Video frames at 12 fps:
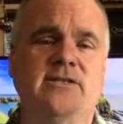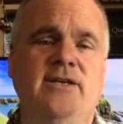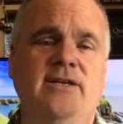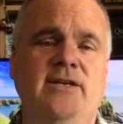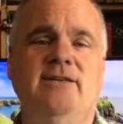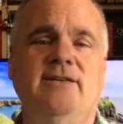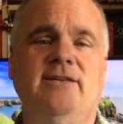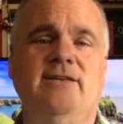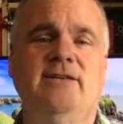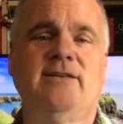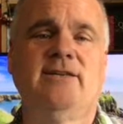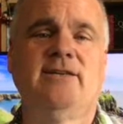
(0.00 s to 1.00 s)
it's
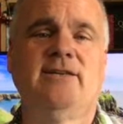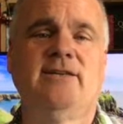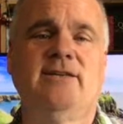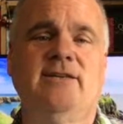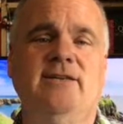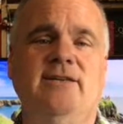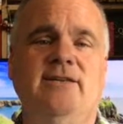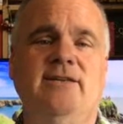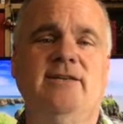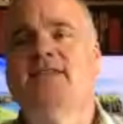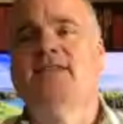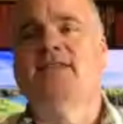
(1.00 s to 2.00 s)
not
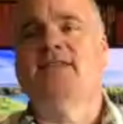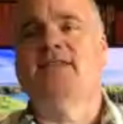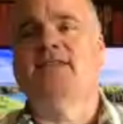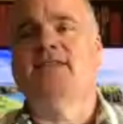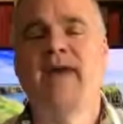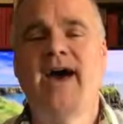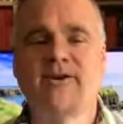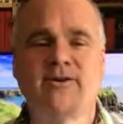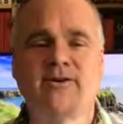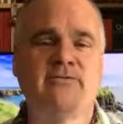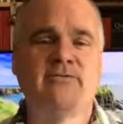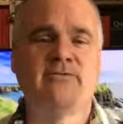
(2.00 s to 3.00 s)
necessarily a matter
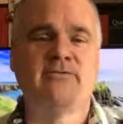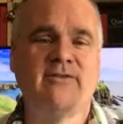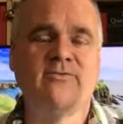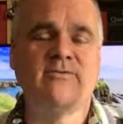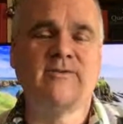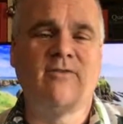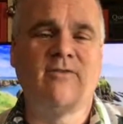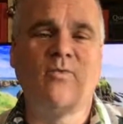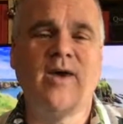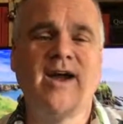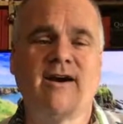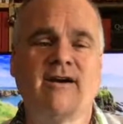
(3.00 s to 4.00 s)
of
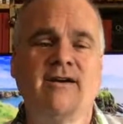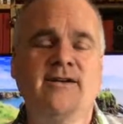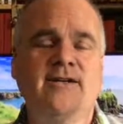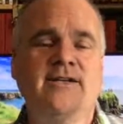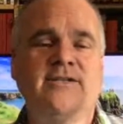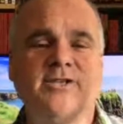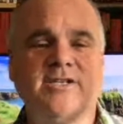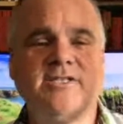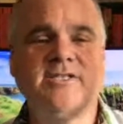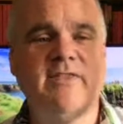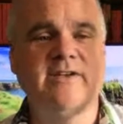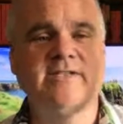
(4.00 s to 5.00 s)
where, just
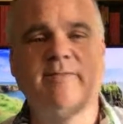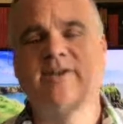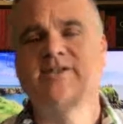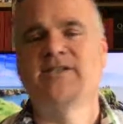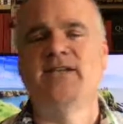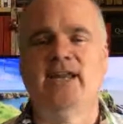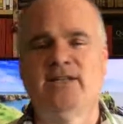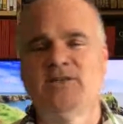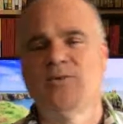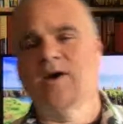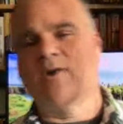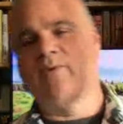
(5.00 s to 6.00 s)
that there's a bunch of data to
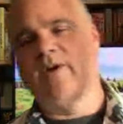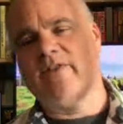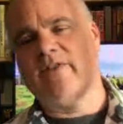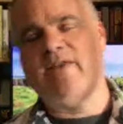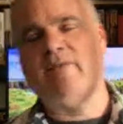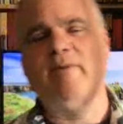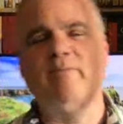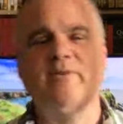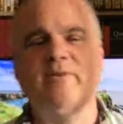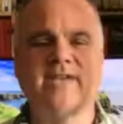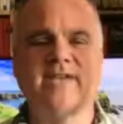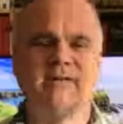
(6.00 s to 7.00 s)
work with, and then people
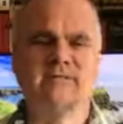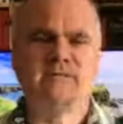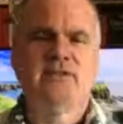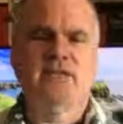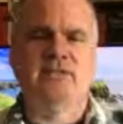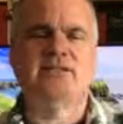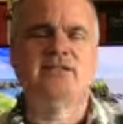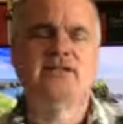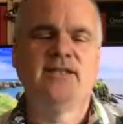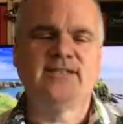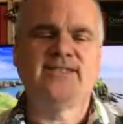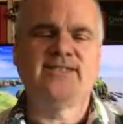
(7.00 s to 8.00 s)
say, oh, let's
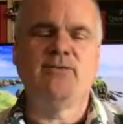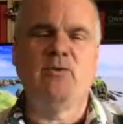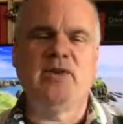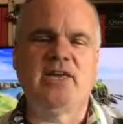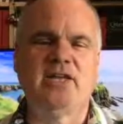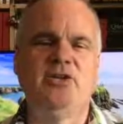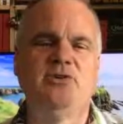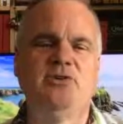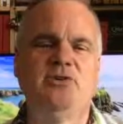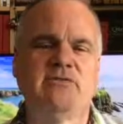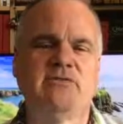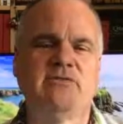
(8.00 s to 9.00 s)
see what we can use
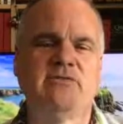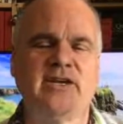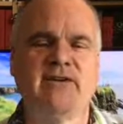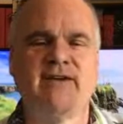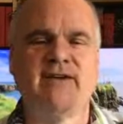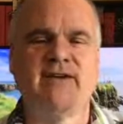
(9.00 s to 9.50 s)
to out here.